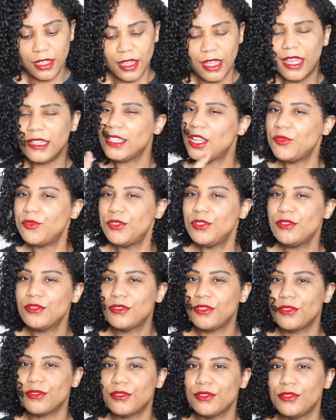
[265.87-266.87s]
I've used
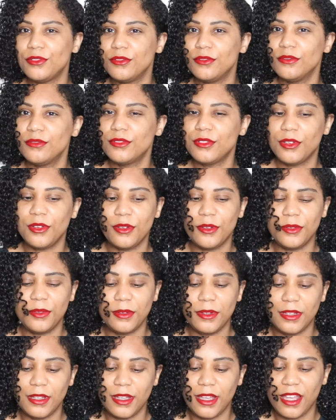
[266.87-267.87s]
those two, so
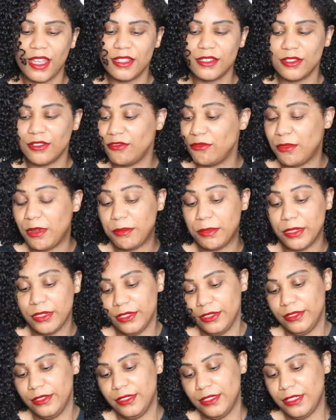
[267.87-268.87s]
I don't remember.
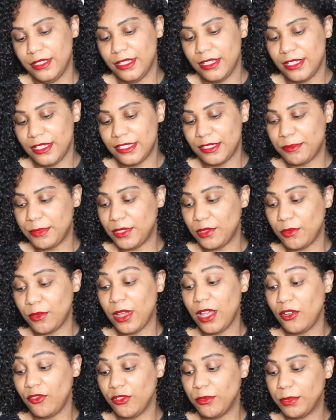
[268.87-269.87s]
It's been a
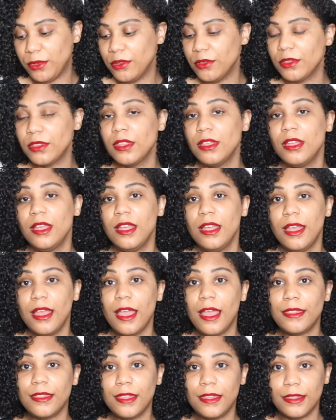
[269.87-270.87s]
while for both.
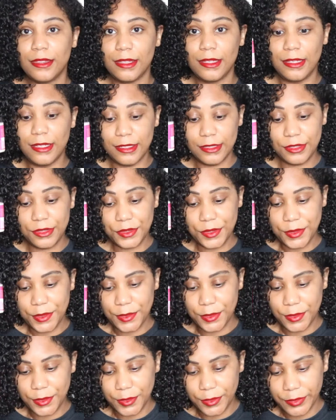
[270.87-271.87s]
And then these
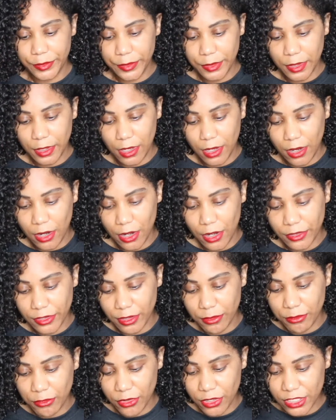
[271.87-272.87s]
two are the
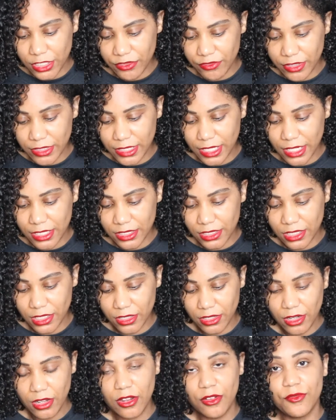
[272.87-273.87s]
moisture
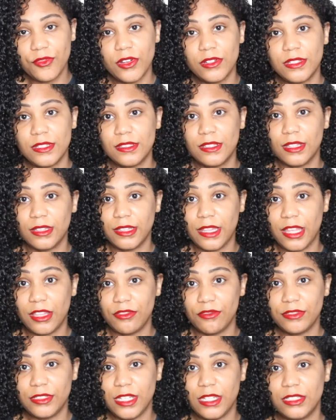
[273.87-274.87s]
retention versus the length
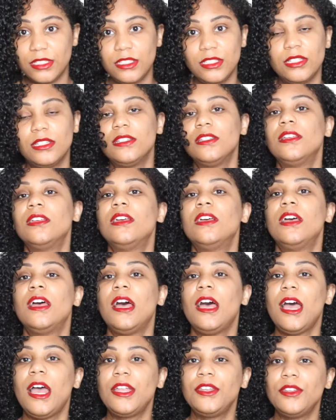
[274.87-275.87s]
retention.
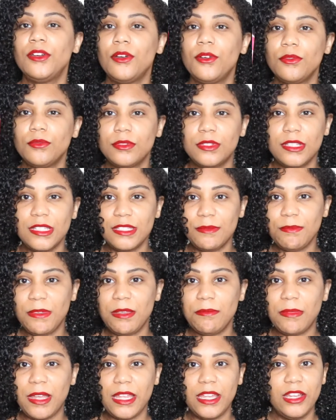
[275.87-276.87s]
I know this
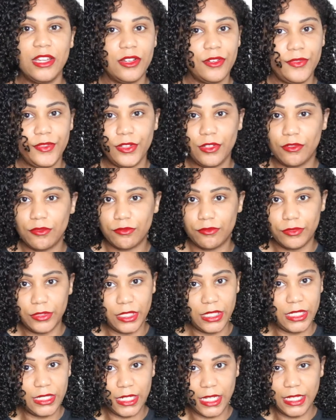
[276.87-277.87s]
made my hair feel
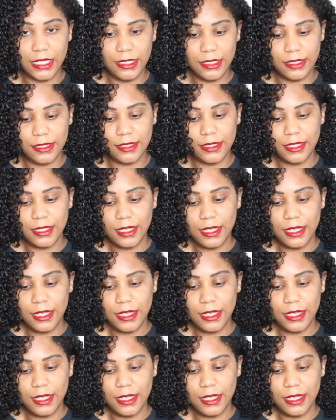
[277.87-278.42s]
really nice.